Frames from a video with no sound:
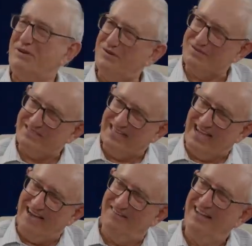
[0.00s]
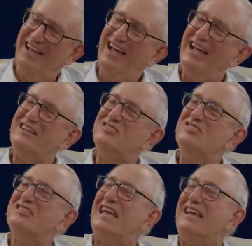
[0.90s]
because now a
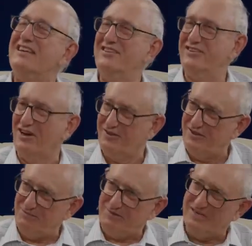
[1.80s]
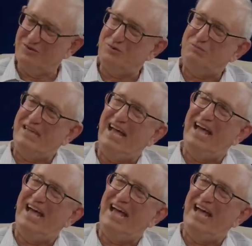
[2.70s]
second document could be